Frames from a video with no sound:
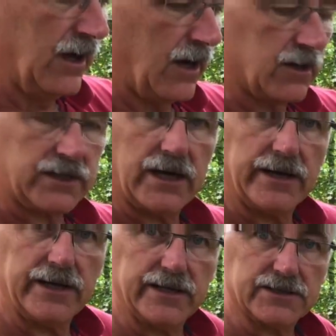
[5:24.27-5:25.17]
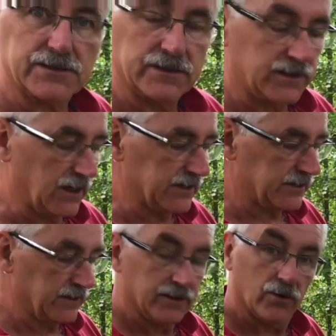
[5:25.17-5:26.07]
Our cutting has got
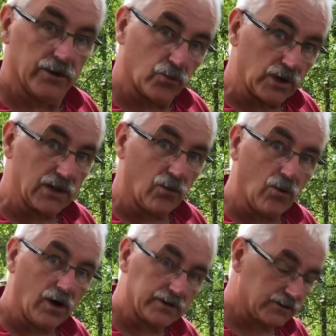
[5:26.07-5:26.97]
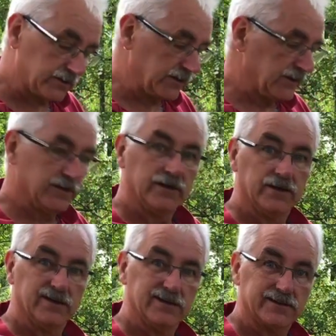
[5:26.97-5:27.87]
willow watered
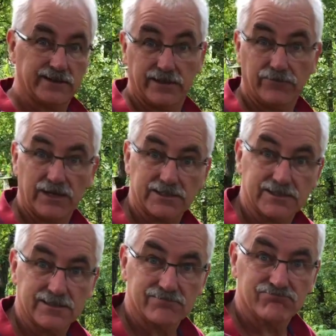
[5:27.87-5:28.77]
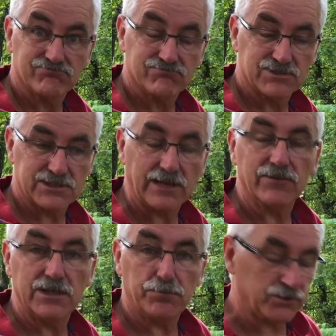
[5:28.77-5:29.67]
to give us
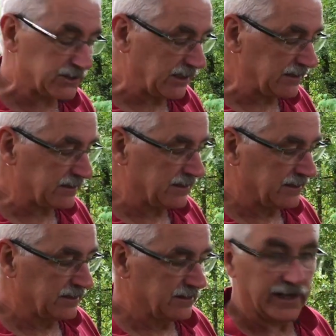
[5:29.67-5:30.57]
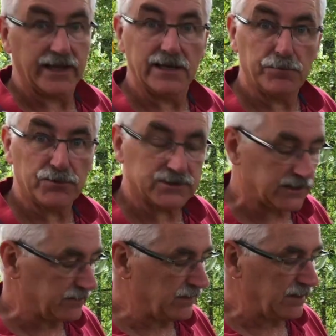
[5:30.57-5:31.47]
70%,
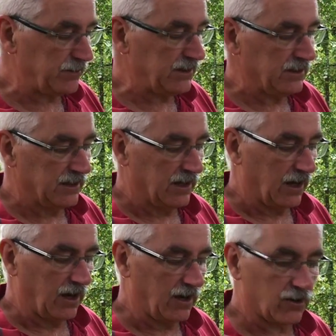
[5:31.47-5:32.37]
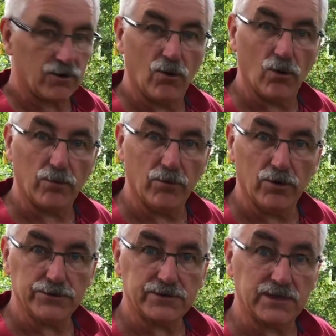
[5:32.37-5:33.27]
80% maybe, our
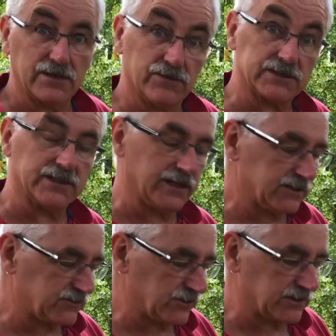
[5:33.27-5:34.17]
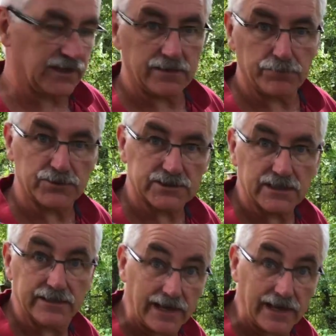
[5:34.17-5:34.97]
hormone to give us an extra 10%.